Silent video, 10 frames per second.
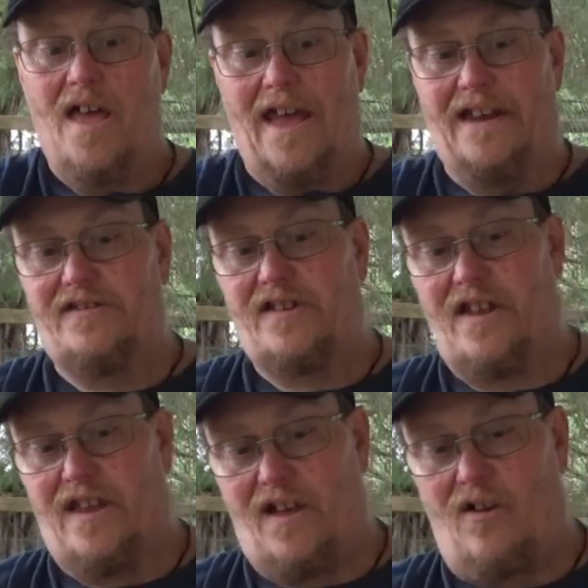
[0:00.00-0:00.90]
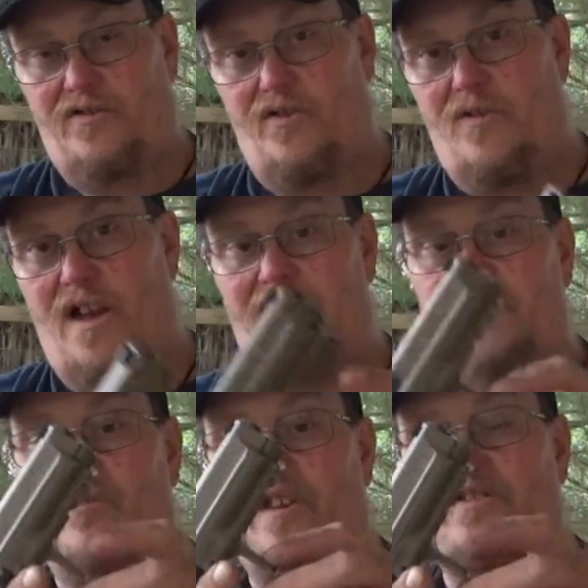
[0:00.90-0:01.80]
and it's also got
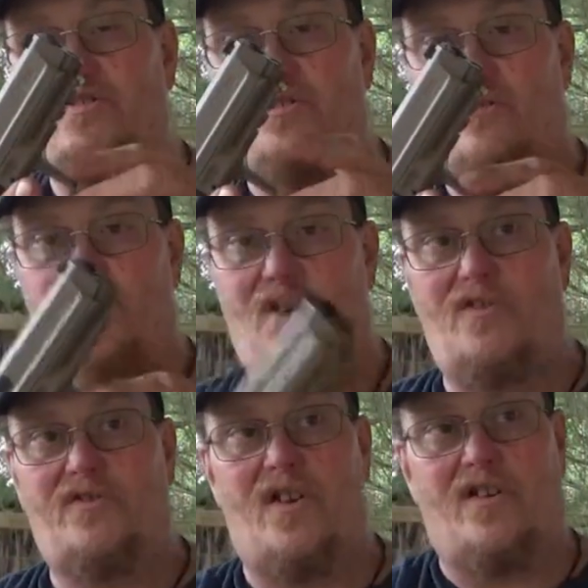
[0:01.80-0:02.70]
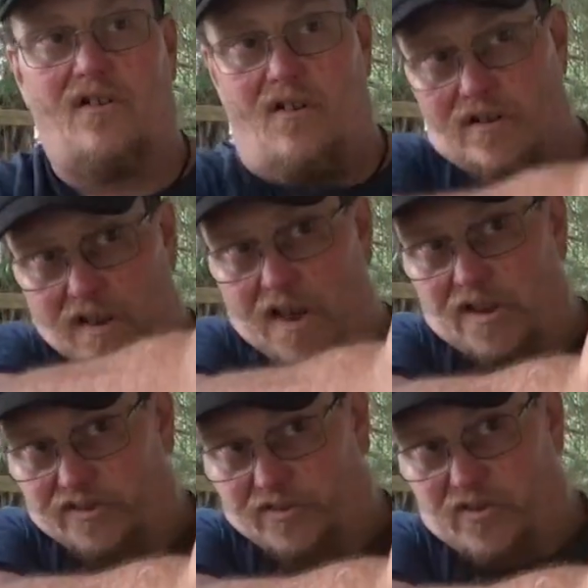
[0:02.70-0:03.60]
serrations on the front of the trigger guard
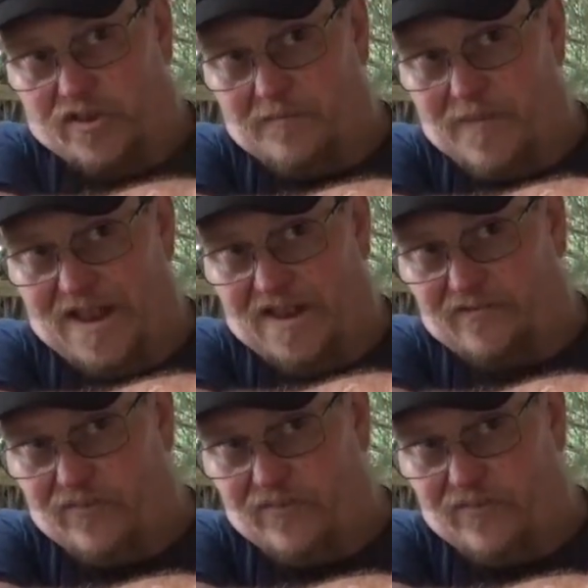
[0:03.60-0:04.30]
so you can manage